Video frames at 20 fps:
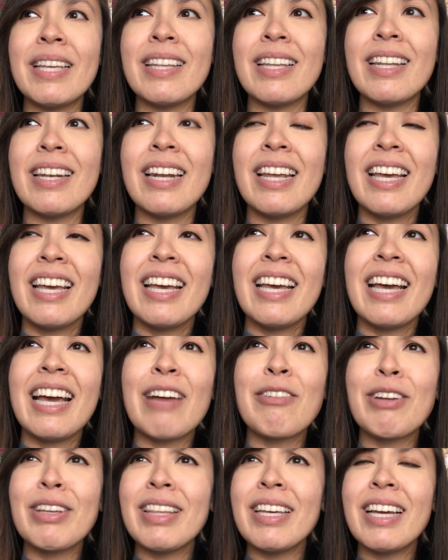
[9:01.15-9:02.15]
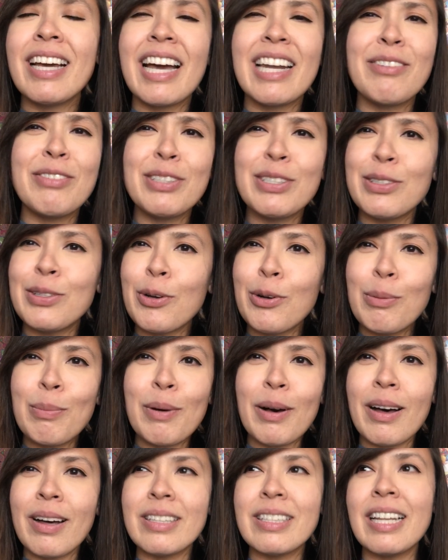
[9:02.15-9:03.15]
And then everything kind of
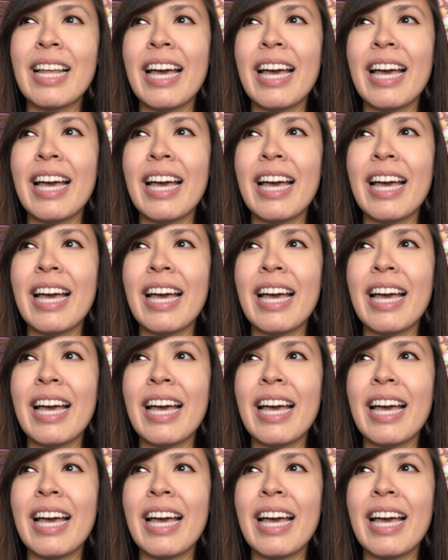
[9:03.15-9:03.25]
snowballed.